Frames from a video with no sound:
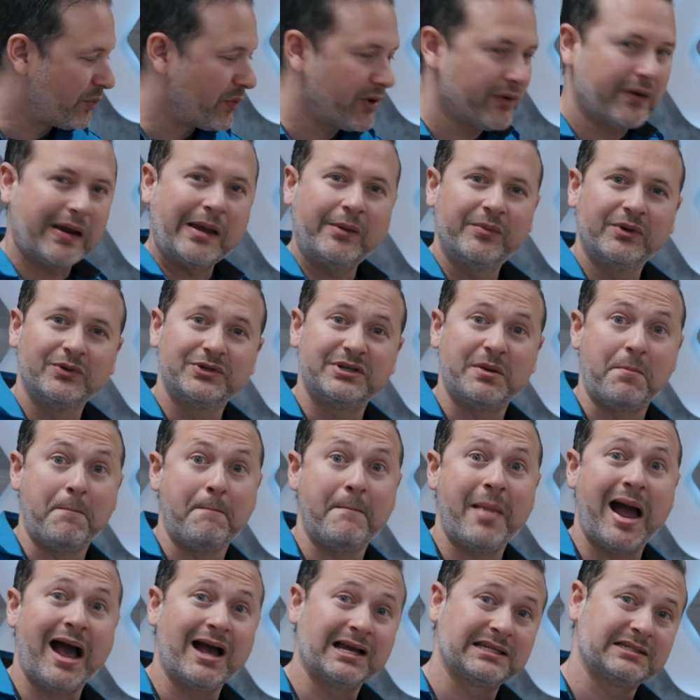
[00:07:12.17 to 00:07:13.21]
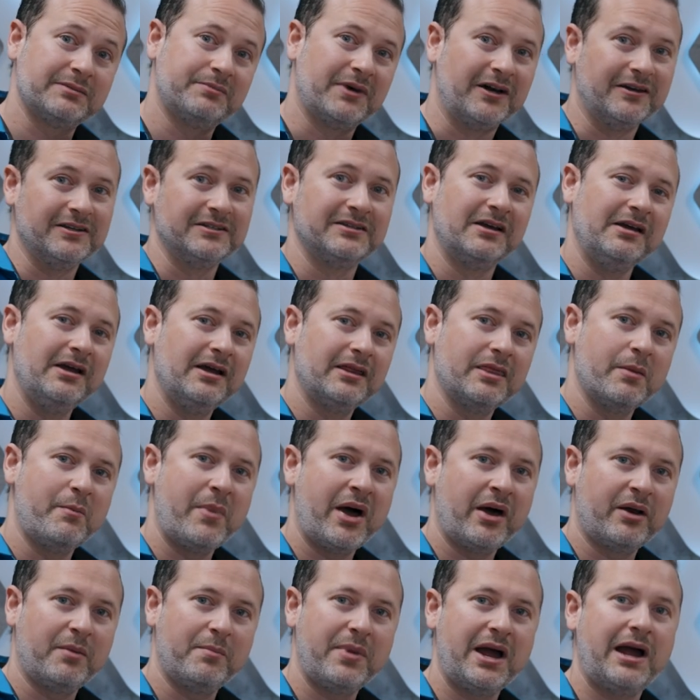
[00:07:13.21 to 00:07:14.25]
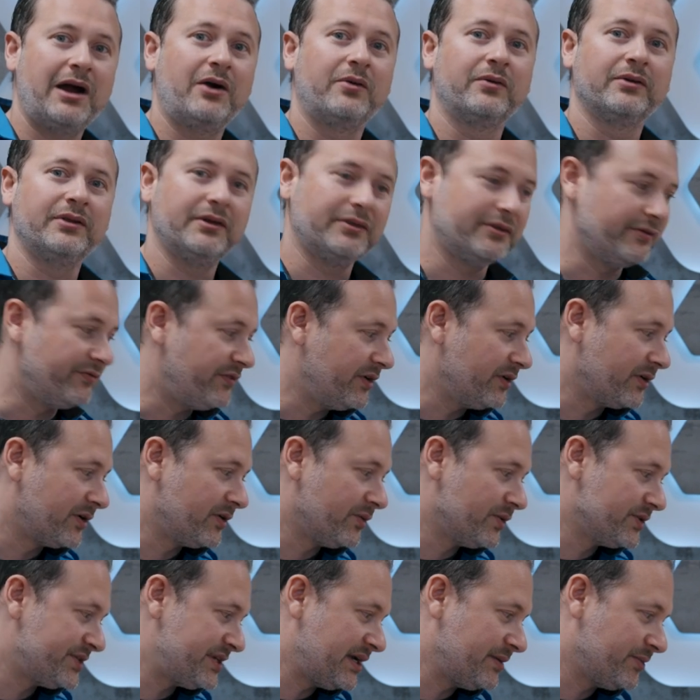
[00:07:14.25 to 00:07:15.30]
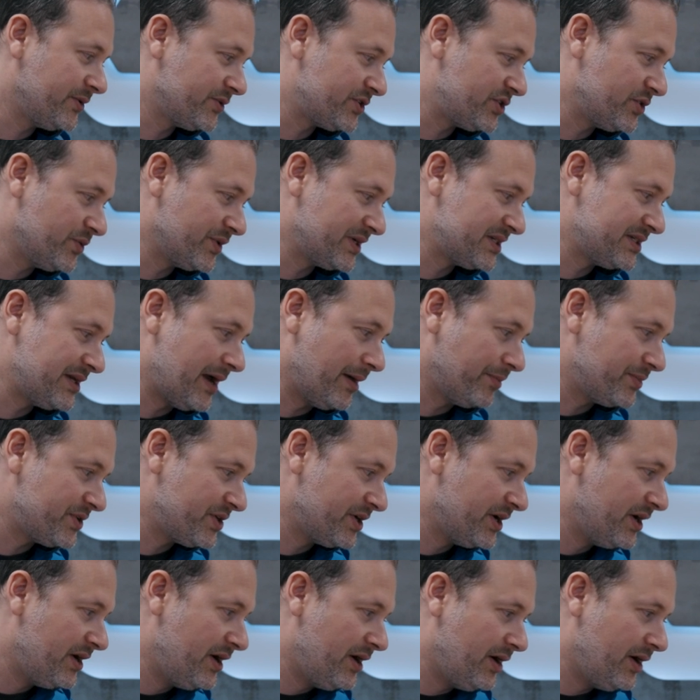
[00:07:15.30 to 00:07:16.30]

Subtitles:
we were able to maximize the amount of power that the vehicle was able to accept.